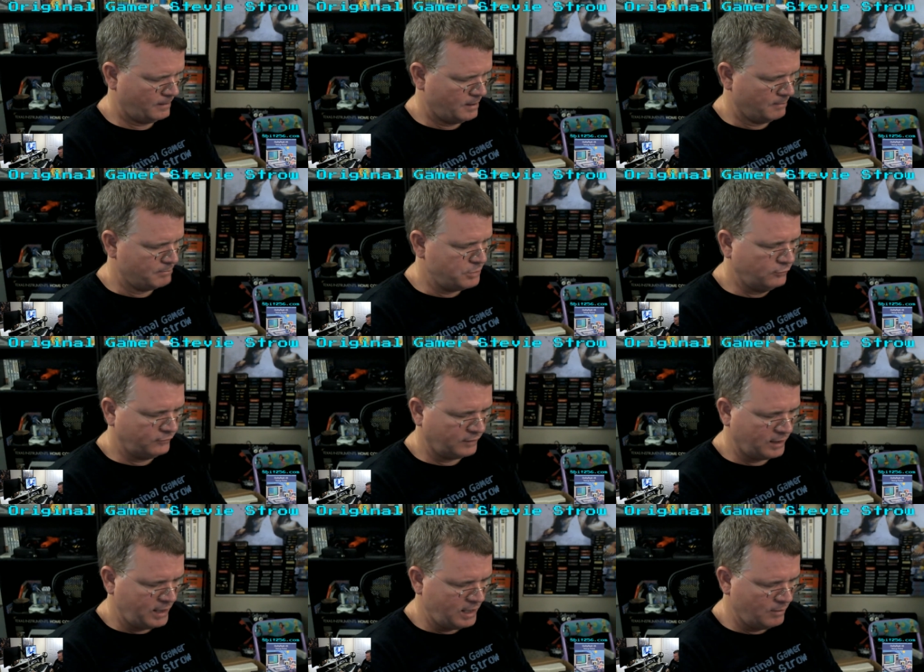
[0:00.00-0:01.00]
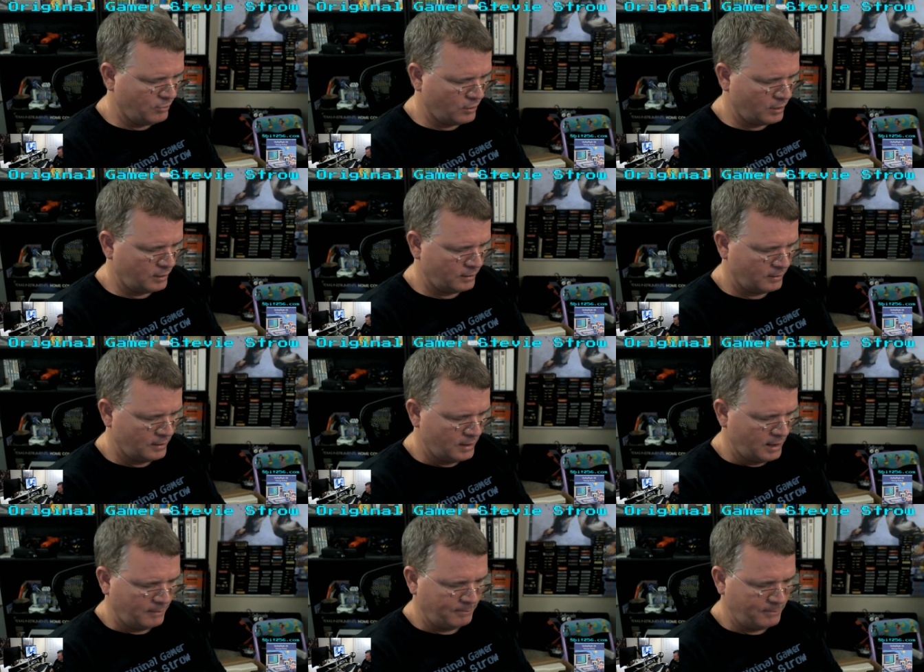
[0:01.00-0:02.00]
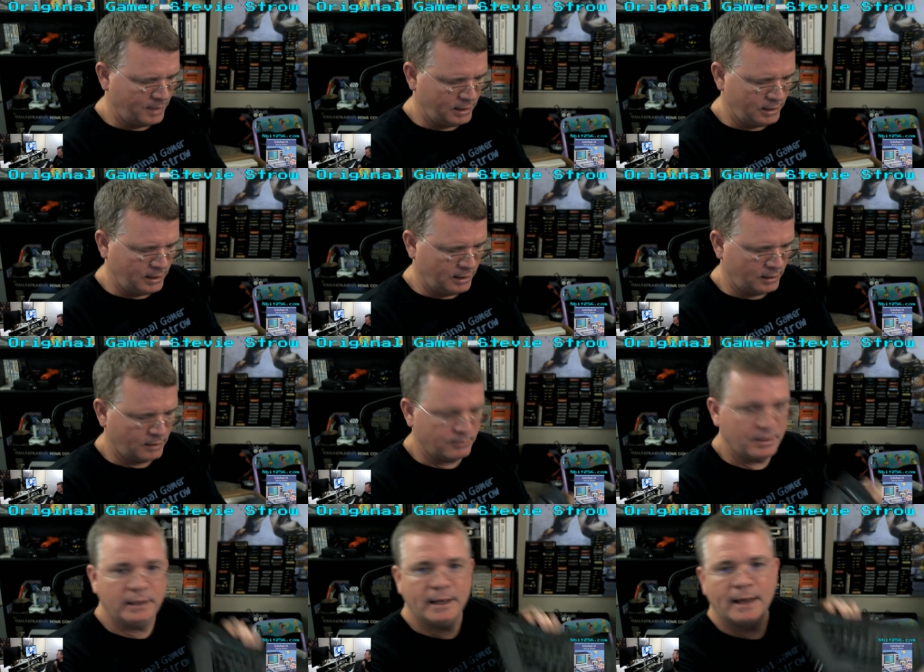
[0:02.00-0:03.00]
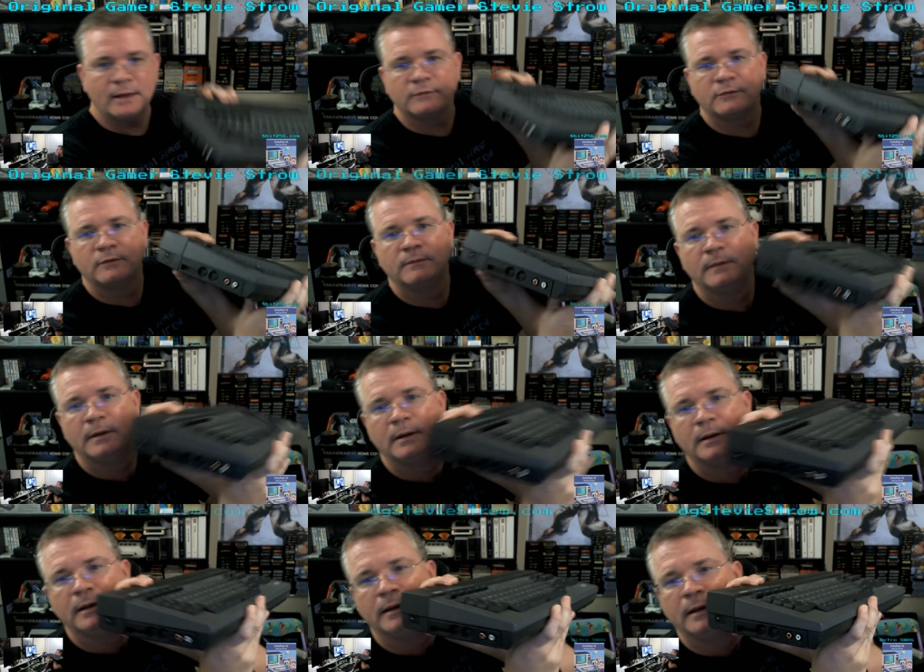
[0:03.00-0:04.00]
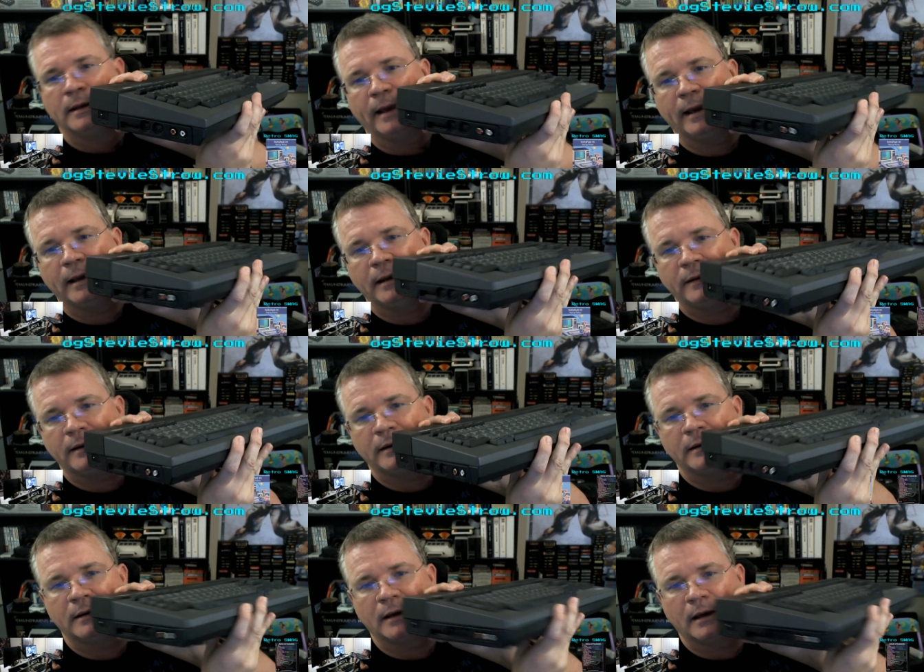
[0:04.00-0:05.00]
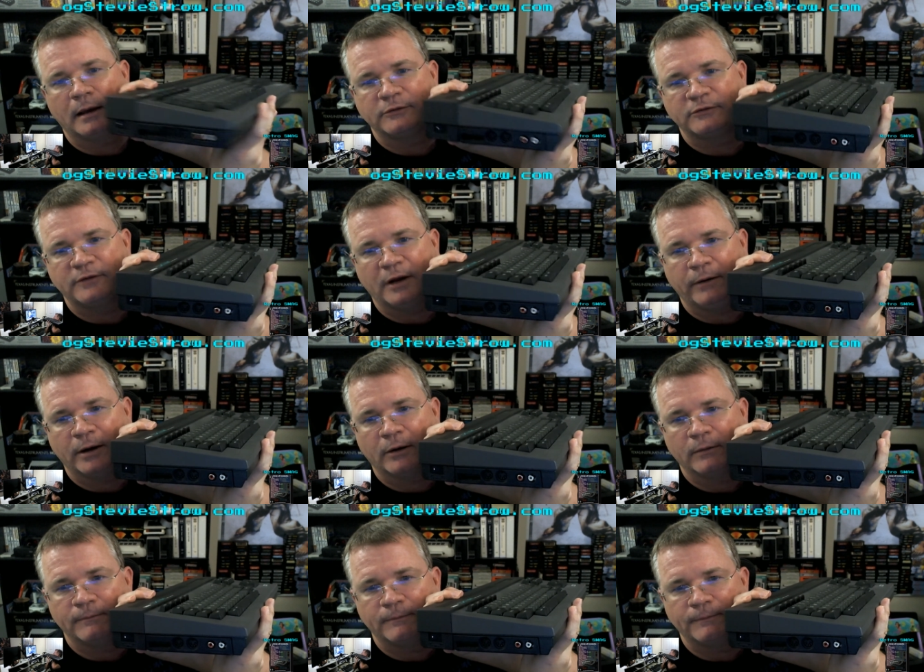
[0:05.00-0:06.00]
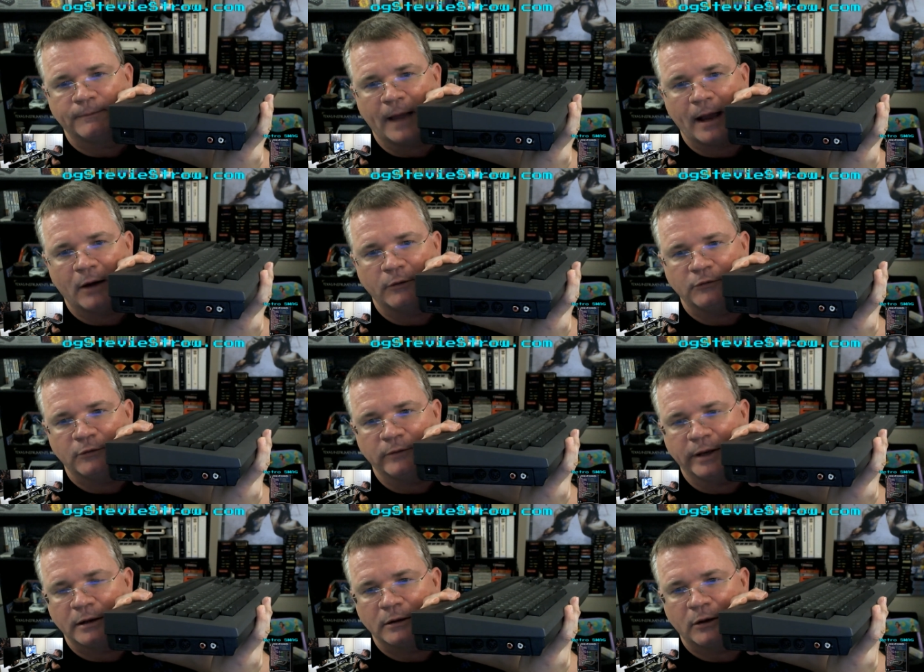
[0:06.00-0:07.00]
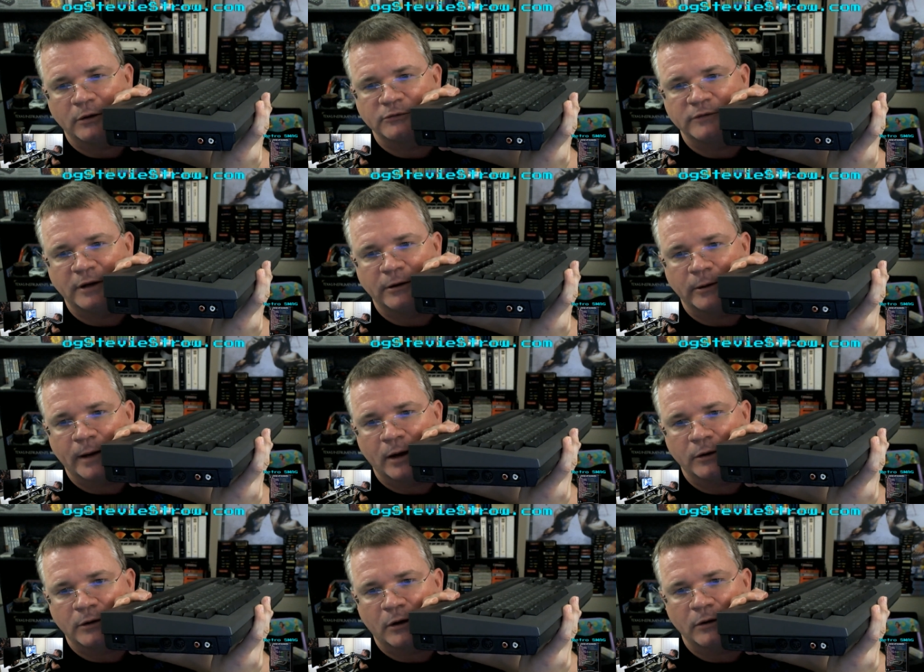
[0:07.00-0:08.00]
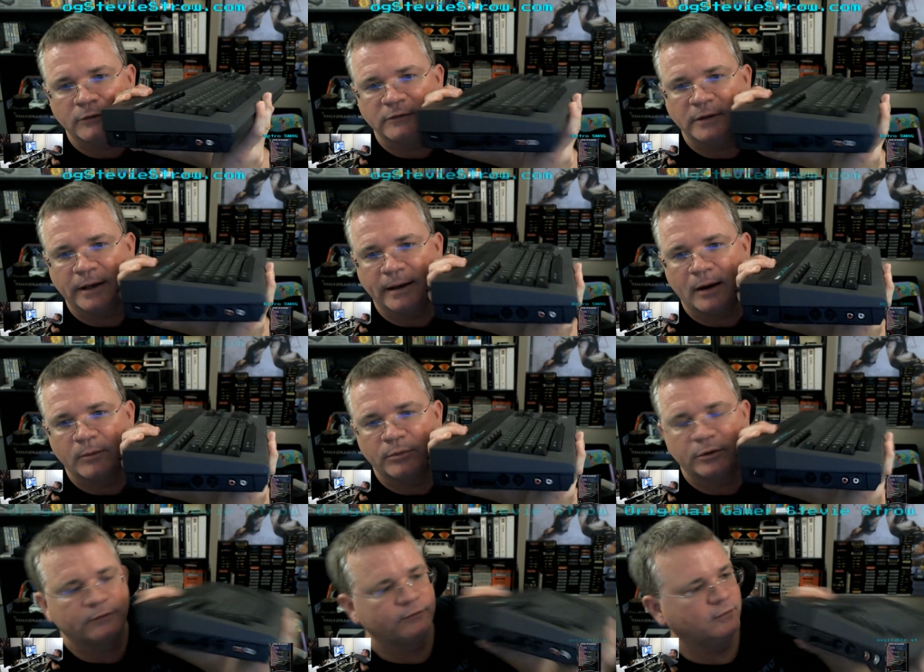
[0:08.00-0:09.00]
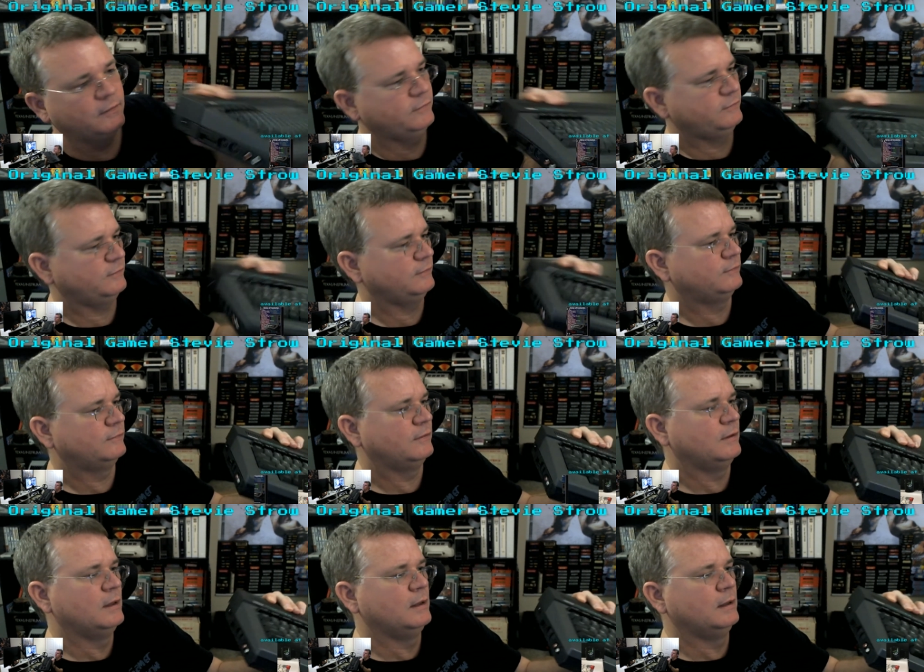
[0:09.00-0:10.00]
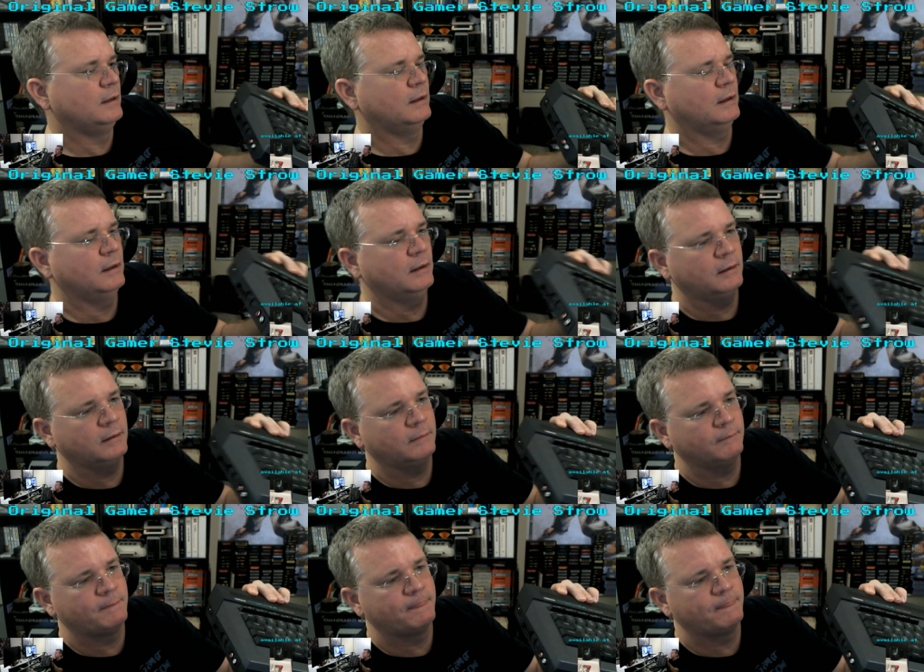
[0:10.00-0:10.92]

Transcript: music keyboard, MIDI in and MIDI out, and then stereo out too, analog stereo out, your RCA output. So this is audio.